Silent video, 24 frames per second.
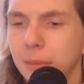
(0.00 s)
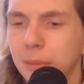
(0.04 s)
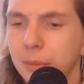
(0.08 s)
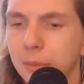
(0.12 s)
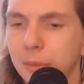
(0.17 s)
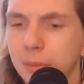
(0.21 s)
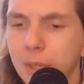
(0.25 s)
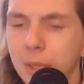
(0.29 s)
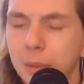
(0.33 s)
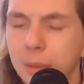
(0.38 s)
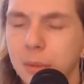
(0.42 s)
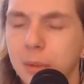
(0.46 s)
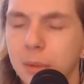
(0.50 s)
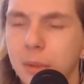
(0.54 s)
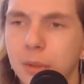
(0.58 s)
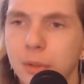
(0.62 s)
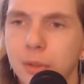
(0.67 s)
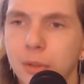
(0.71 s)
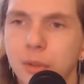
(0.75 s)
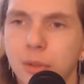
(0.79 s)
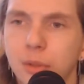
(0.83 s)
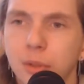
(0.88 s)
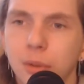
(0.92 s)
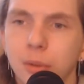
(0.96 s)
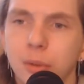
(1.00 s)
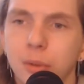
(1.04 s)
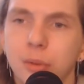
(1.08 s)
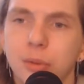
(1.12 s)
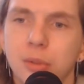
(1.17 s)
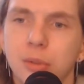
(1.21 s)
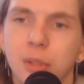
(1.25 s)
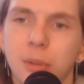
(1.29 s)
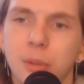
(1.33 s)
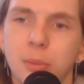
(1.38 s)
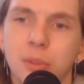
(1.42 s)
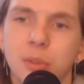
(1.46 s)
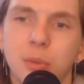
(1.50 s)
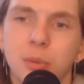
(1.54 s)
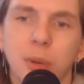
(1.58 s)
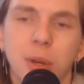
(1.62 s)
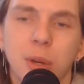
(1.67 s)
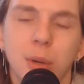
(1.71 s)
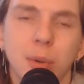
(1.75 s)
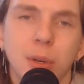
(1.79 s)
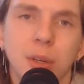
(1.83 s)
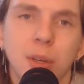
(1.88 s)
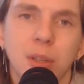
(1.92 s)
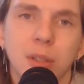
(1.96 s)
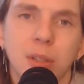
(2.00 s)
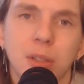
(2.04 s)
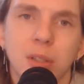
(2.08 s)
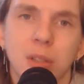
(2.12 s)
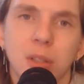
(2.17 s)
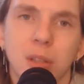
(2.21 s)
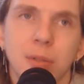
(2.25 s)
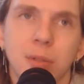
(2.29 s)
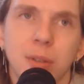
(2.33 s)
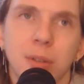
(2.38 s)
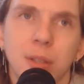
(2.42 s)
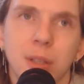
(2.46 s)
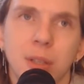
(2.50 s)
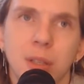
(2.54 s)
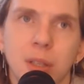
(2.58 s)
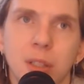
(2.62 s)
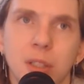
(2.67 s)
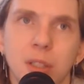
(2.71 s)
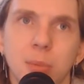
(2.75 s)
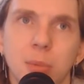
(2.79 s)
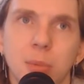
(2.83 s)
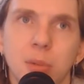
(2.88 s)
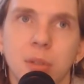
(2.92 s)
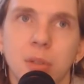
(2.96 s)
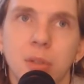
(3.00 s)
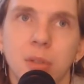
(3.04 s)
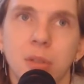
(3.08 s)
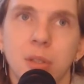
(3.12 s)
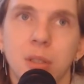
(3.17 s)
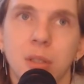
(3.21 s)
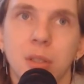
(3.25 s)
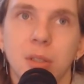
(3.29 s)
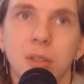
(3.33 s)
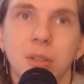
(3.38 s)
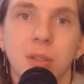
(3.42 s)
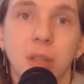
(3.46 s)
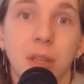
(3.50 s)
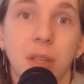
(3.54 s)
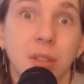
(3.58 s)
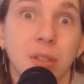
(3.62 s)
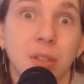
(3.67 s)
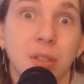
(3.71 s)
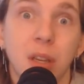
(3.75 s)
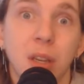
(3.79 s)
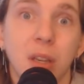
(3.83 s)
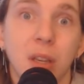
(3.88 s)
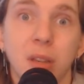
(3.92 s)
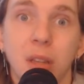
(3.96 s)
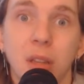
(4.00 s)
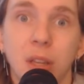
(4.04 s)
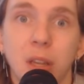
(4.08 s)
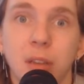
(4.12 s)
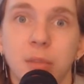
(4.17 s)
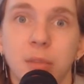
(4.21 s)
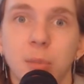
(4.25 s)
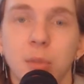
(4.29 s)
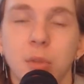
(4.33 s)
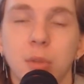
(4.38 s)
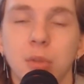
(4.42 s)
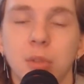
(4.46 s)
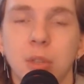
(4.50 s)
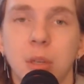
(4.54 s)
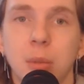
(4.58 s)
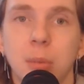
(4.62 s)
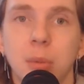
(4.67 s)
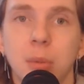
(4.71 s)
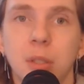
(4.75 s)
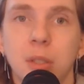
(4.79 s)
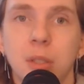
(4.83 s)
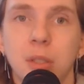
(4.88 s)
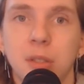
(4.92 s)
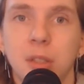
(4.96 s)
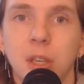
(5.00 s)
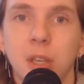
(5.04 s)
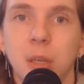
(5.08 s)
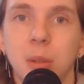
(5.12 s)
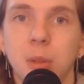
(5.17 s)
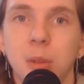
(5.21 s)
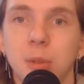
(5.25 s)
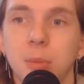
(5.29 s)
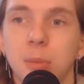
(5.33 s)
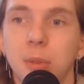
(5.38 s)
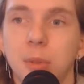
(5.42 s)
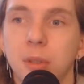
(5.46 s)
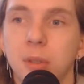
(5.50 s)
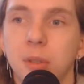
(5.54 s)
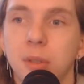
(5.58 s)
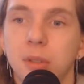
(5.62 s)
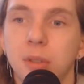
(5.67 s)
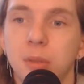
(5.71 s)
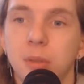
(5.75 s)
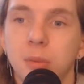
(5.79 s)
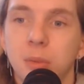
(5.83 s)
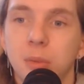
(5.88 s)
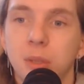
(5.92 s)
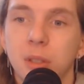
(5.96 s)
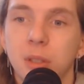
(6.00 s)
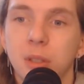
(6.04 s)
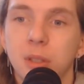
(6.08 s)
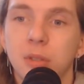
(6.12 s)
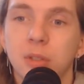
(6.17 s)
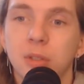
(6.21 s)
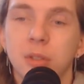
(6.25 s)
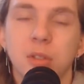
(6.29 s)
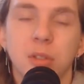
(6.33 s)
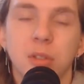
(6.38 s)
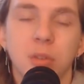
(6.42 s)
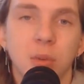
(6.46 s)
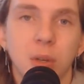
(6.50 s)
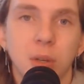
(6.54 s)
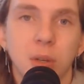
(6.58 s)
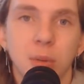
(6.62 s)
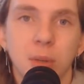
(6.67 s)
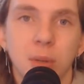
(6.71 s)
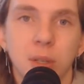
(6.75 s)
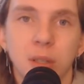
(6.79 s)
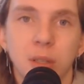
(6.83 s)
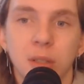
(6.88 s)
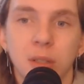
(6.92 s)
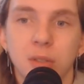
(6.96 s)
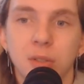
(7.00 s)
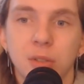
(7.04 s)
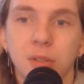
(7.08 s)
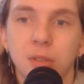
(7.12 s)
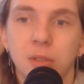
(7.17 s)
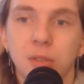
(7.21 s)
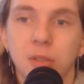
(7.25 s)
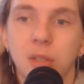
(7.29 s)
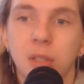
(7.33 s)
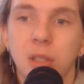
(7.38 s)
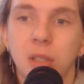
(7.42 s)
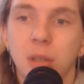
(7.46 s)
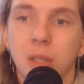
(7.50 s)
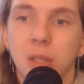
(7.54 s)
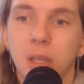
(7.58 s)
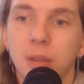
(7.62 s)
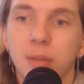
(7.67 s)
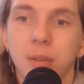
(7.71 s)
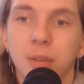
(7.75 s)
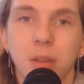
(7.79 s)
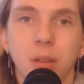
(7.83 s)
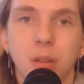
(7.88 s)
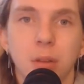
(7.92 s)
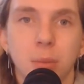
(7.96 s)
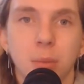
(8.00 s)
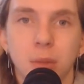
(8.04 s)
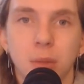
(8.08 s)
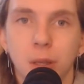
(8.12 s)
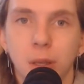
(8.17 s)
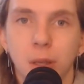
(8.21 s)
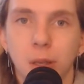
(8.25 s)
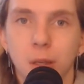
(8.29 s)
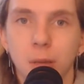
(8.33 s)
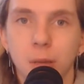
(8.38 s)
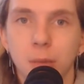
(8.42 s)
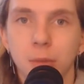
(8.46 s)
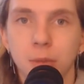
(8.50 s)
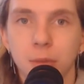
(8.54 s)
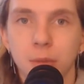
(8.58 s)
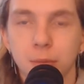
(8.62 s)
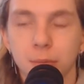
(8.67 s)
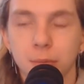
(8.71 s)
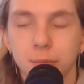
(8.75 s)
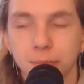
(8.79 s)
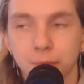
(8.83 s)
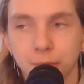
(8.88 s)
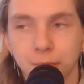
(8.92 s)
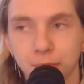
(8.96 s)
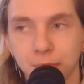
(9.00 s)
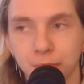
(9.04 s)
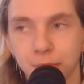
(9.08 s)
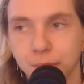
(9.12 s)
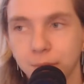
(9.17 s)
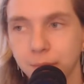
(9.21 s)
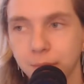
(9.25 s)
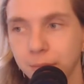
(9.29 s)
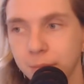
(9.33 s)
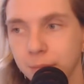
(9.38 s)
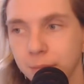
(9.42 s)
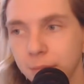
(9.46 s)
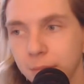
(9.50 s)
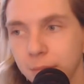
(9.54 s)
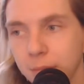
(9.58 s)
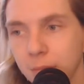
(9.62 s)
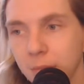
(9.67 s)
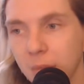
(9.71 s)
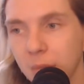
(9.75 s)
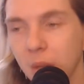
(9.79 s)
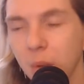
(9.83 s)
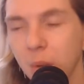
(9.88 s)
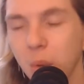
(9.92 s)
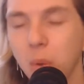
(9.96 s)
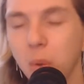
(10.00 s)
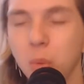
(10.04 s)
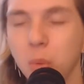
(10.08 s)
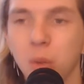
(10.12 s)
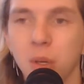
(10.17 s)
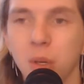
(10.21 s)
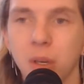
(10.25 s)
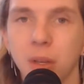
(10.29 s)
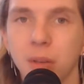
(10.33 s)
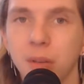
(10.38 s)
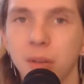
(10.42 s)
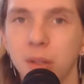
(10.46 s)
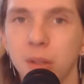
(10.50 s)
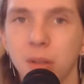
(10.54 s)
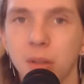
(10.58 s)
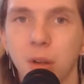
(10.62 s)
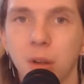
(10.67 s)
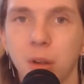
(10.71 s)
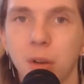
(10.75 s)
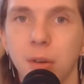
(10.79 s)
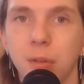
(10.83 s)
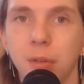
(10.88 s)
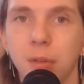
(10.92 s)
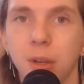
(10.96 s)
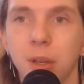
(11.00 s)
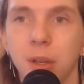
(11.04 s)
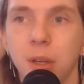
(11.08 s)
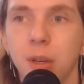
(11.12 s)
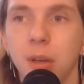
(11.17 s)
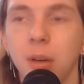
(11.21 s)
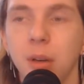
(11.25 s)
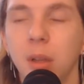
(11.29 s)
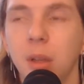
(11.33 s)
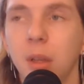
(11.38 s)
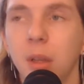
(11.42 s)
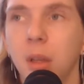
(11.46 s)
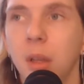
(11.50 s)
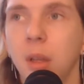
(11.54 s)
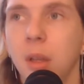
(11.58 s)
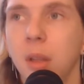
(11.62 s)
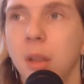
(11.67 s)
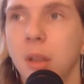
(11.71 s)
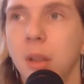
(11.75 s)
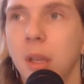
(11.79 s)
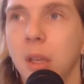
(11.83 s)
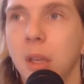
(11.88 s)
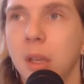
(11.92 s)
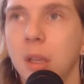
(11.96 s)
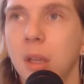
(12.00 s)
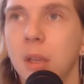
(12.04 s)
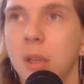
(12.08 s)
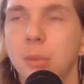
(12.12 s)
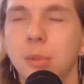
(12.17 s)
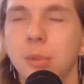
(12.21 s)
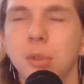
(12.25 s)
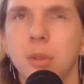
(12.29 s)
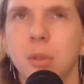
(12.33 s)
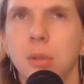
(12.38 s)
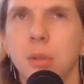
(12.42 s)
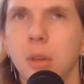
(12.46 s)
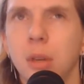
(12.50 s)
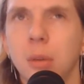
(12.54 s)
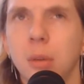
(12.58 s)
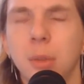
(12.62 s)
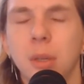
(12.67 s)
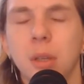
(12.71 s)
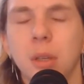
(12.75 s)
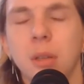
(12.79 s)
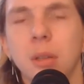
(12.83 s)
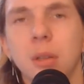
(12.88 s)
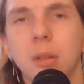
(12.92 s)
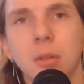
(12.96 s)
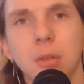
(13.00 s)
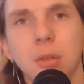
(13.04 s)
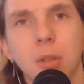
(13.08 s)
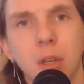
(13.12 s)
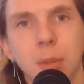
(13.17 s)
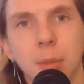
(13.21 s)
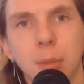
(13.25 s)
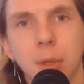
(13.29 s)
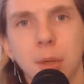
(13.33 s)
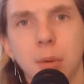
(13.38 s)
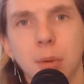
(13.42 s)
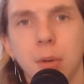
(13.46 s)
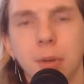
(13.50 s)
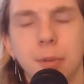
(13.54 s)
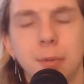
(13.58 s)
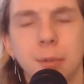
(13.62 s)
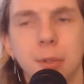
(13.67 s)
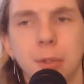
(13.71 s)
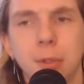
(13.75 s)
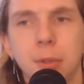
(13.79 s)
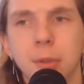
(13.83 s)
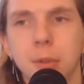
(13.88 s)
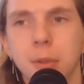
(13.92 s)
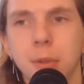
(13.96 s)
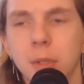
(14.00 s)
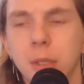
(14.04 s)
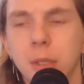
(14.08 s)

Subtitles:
They're going to show some Square Enix stuff, I guess, because they say they have more Japanese games, but it's really just Square Enix just giving them the games. or whatever, Code Vein. That game should have come out a long time ago, I feel.